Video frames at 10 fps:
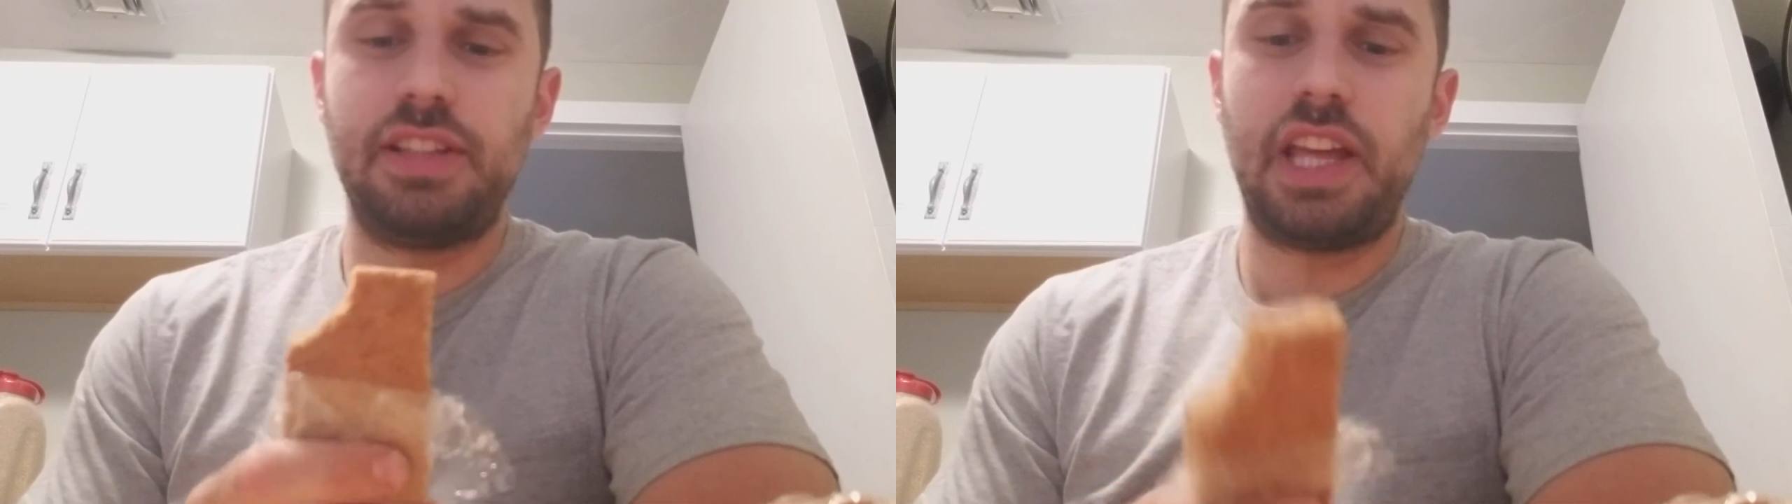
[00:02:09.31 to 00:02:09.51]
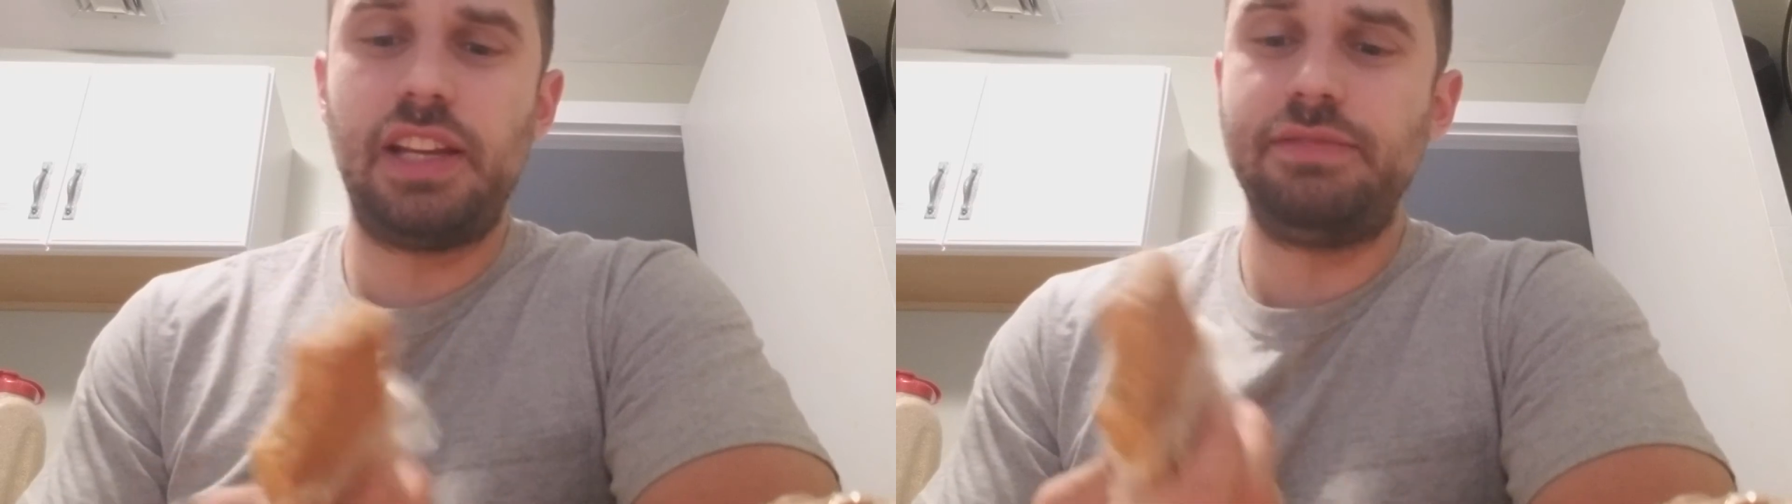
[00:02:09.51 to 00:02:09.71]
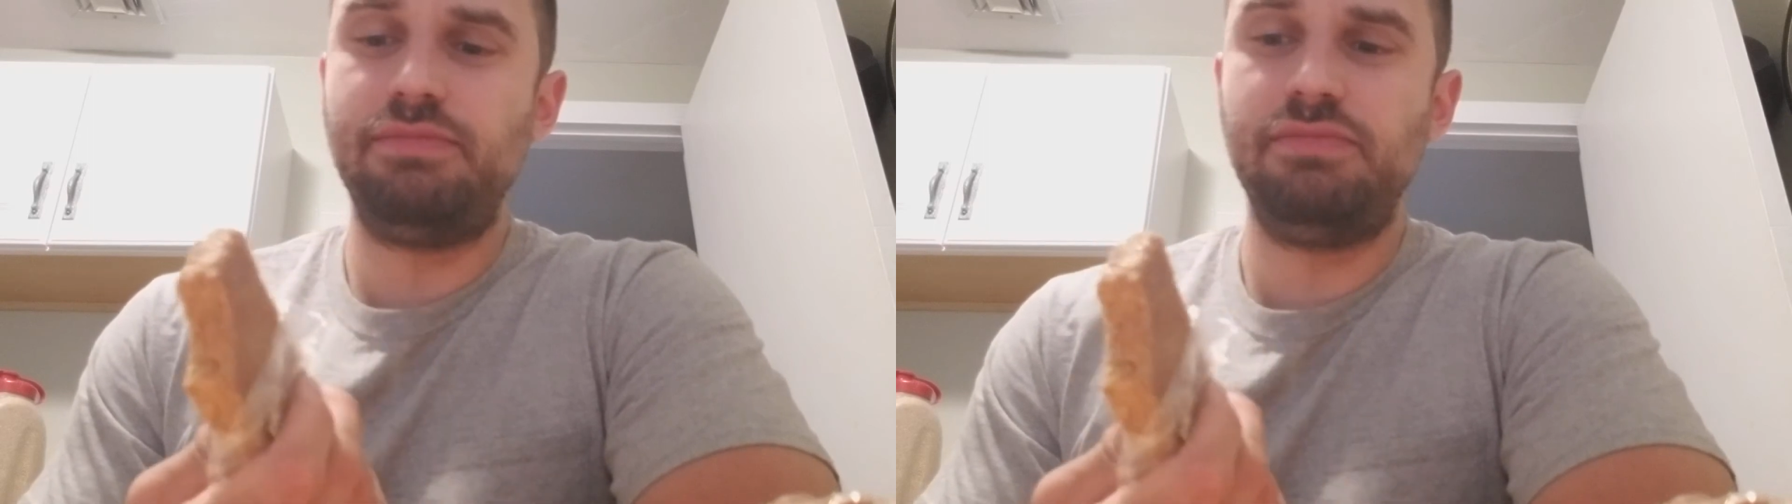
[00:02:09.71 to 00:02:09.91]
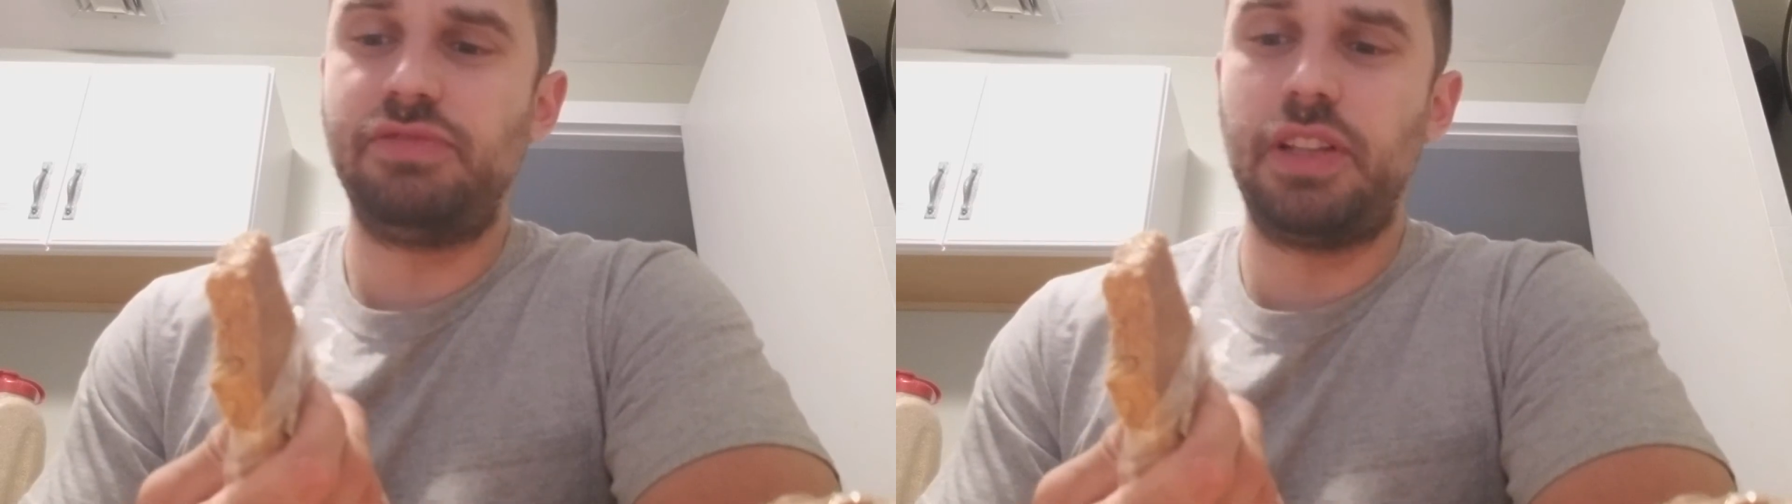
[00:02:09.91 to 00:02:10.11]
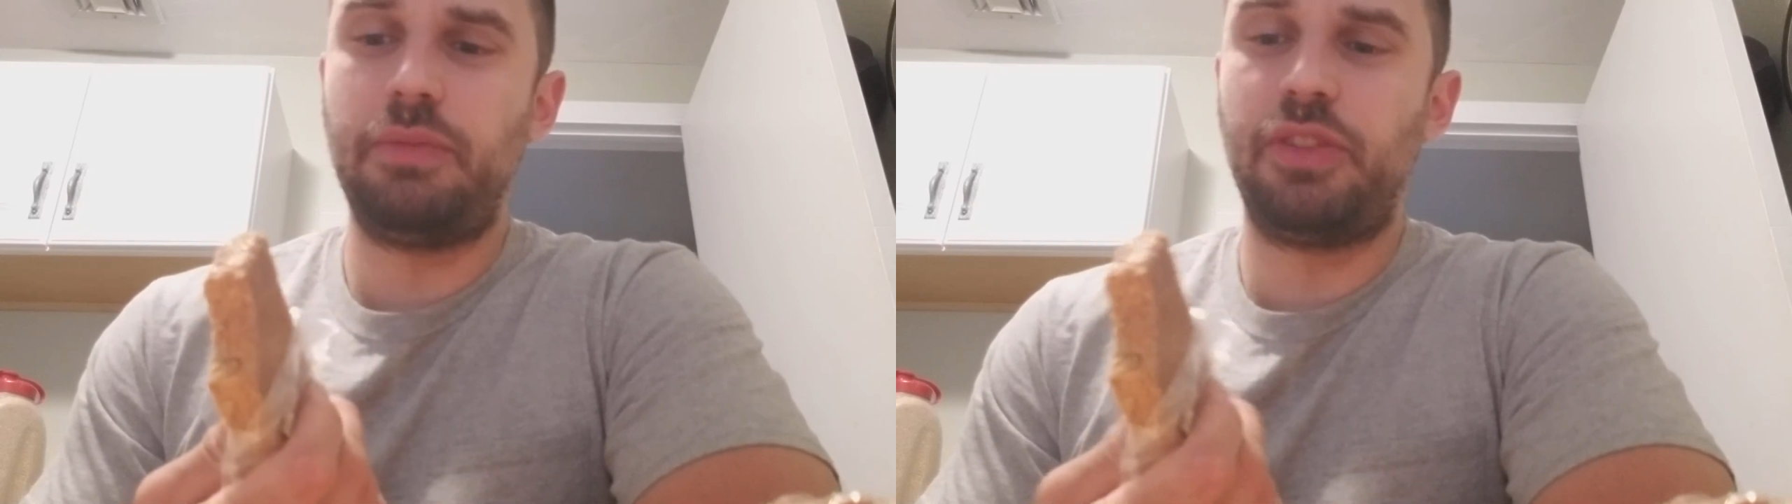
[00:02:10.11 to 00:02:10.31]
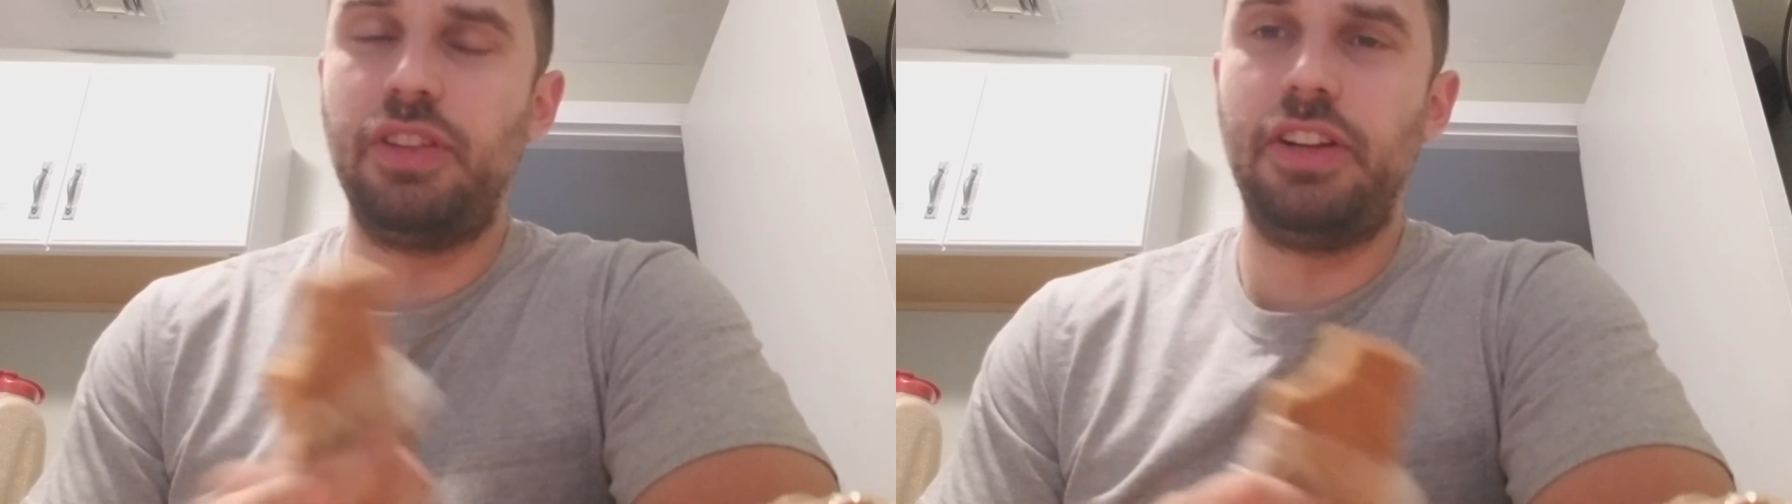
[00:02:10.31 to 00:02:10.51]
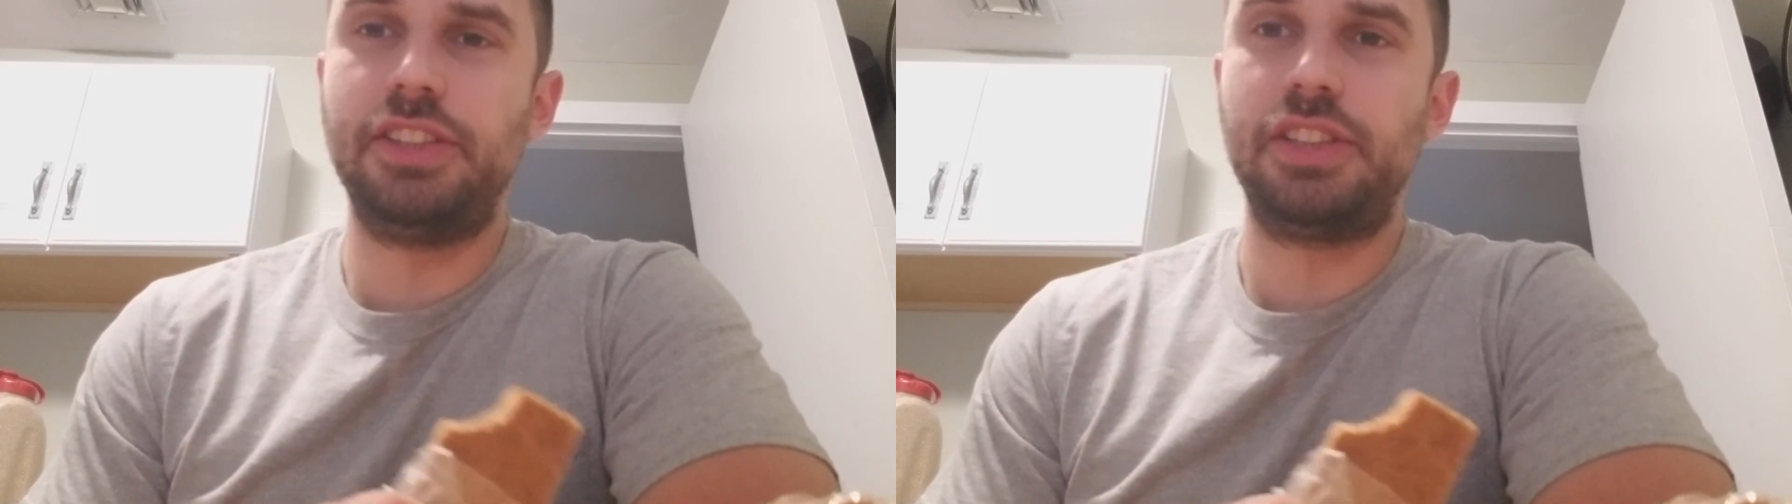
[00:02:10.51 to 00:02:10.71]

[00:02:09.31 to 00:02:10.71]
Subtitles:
day for them for lunch.